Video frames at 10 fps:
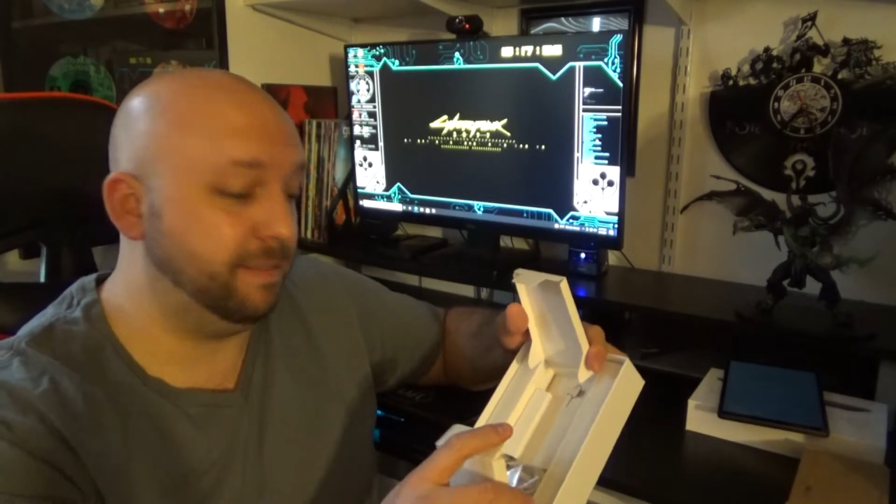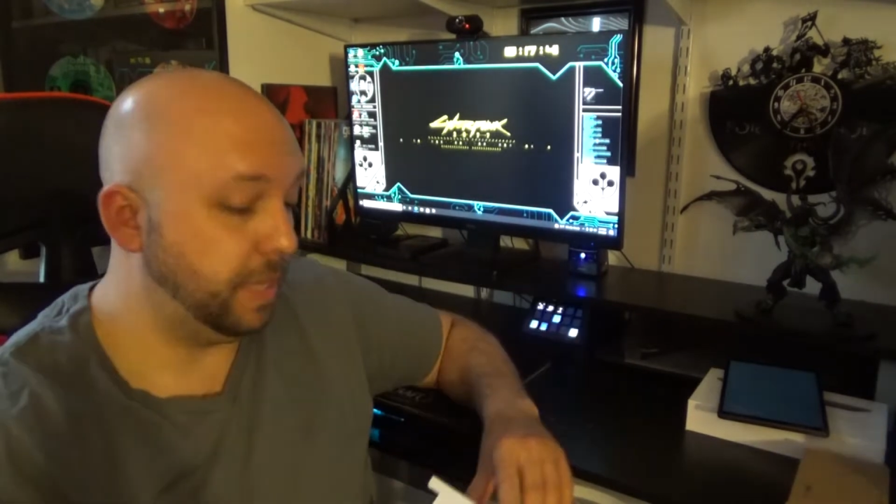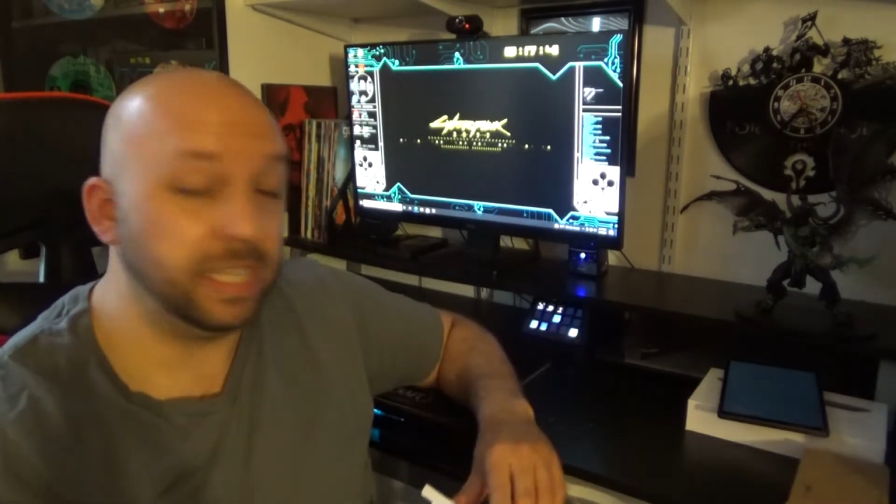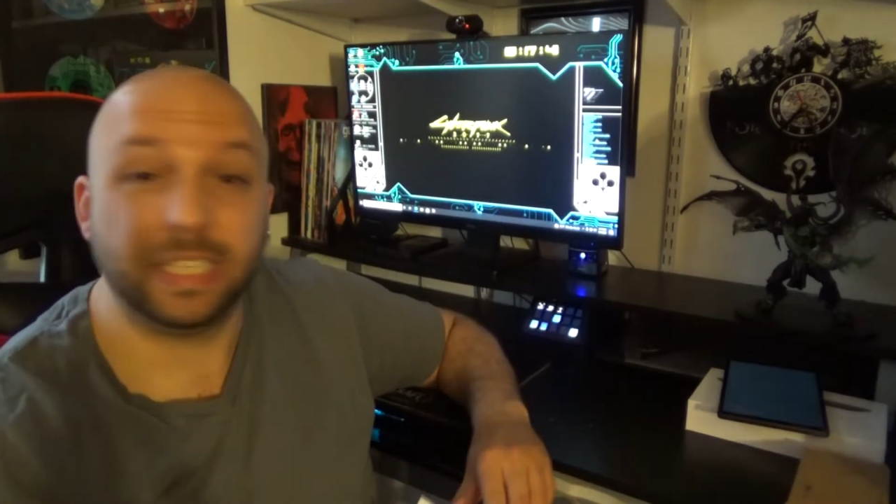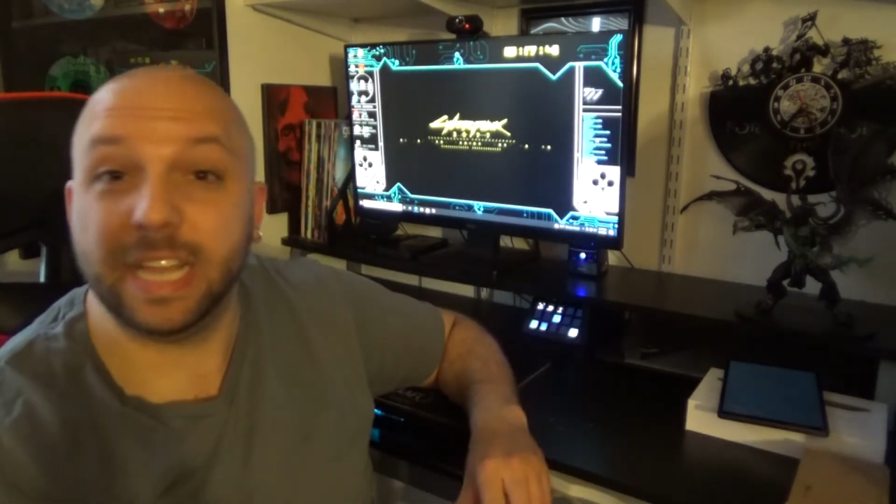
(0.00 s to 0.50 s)

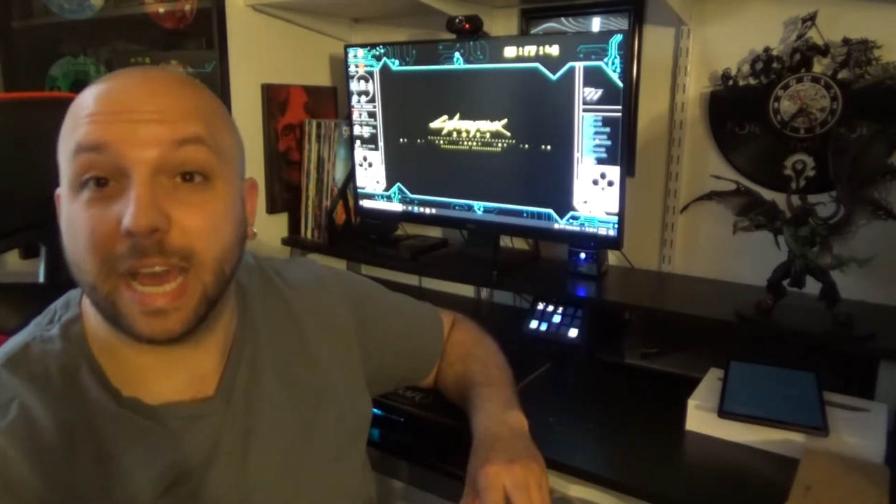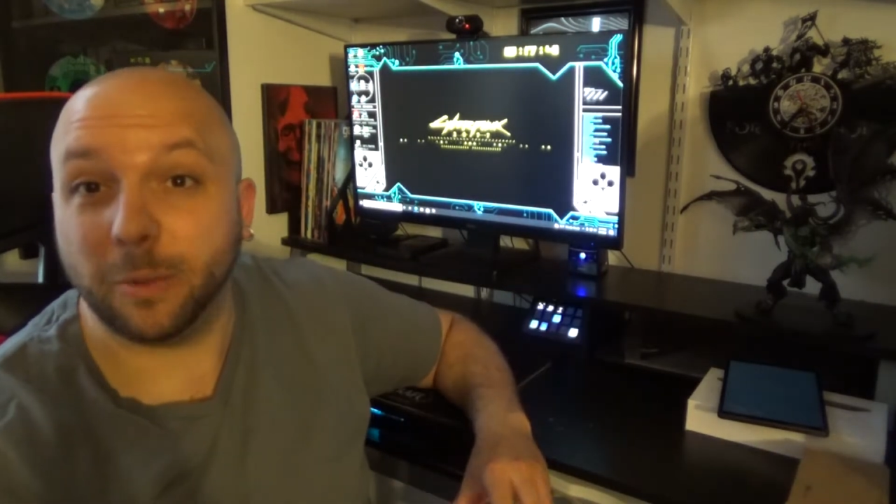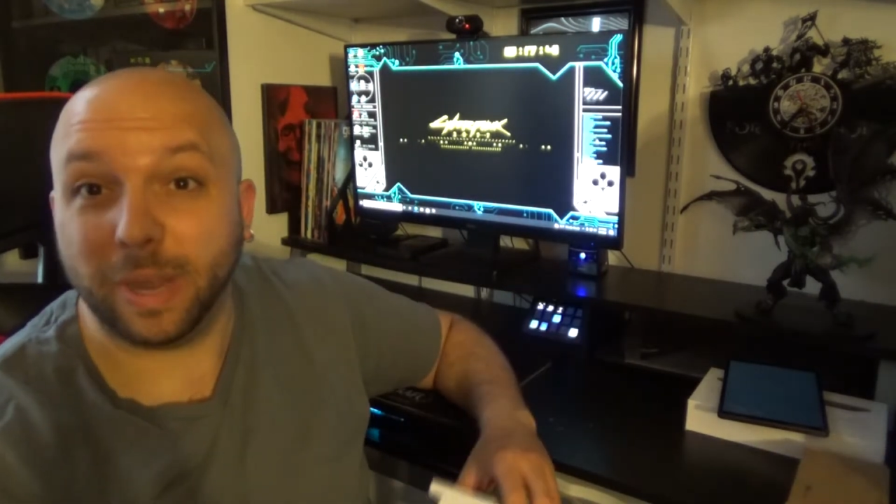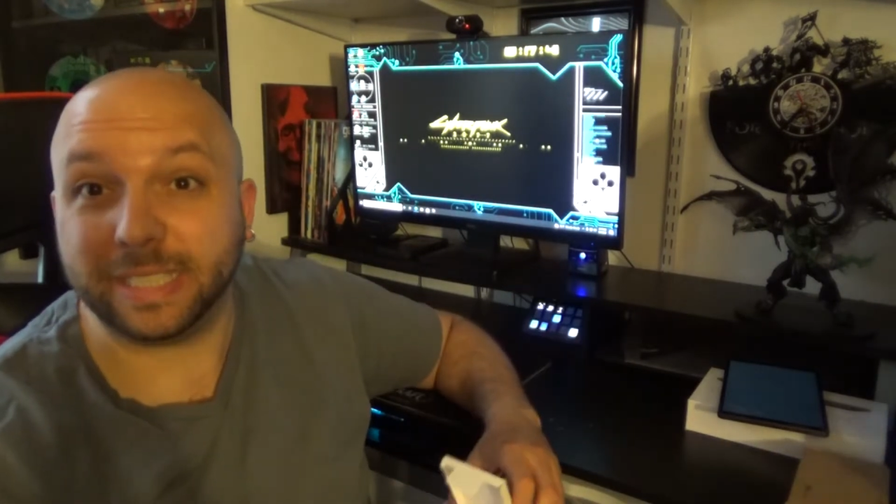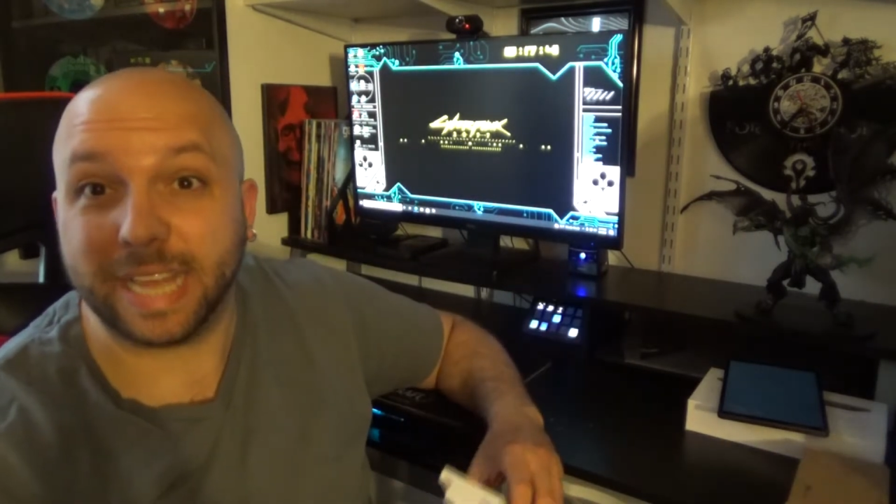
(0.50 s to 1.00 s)
It's not a
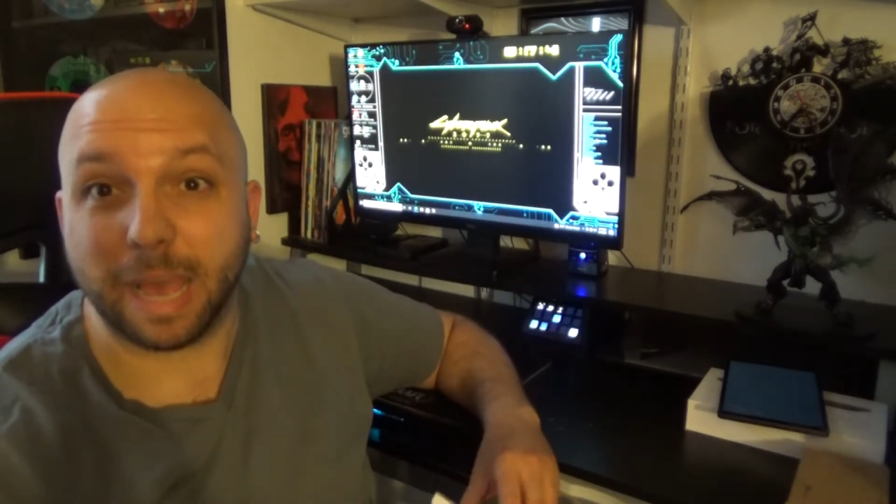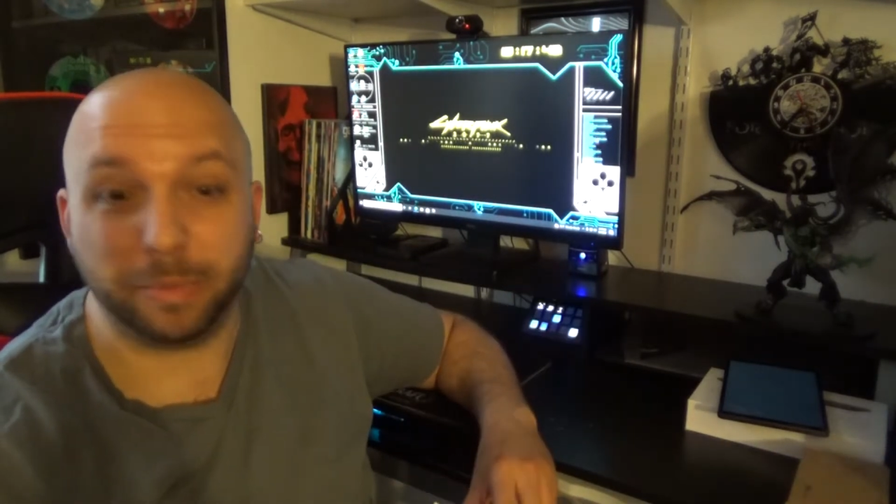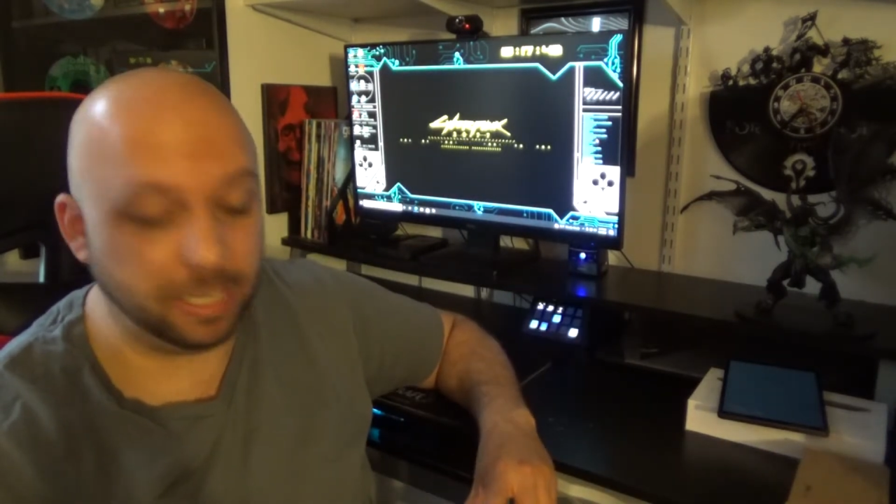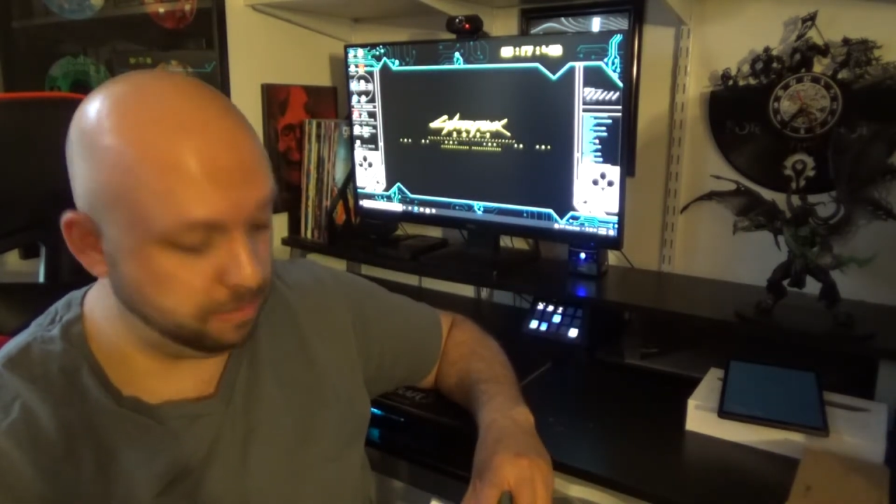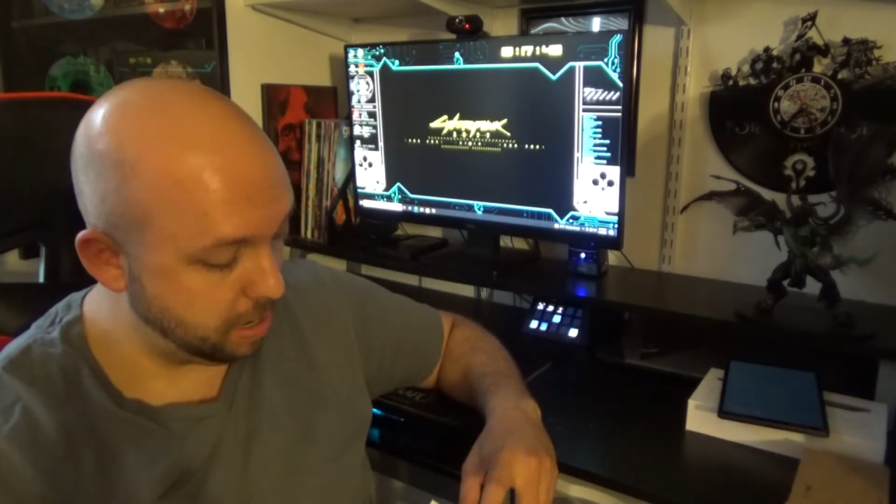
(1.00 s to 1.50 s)
white tablet.